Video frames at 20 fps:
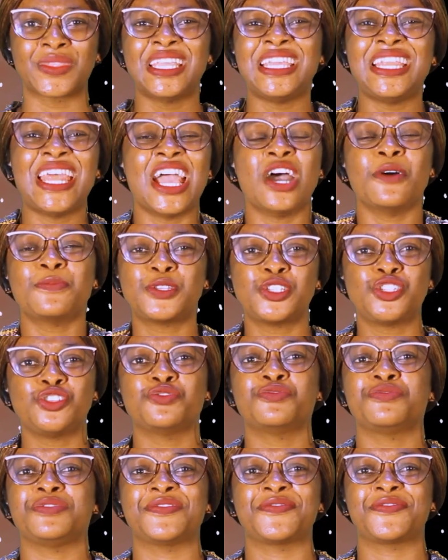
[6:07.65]
It helps
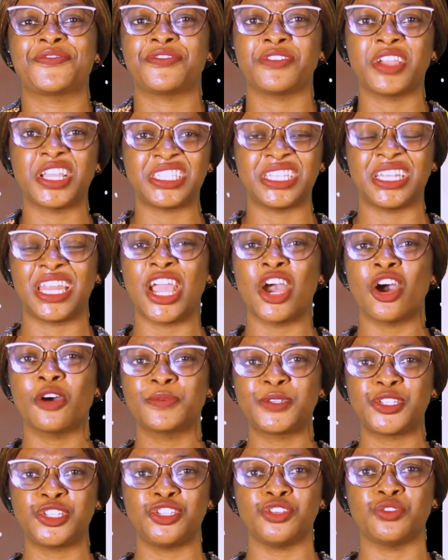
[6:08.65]
you refresh. It
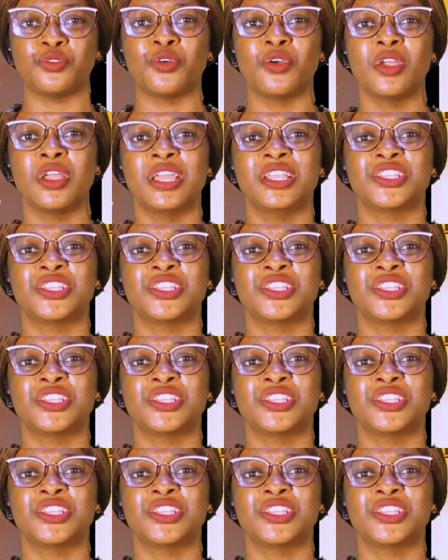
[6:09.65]
helps you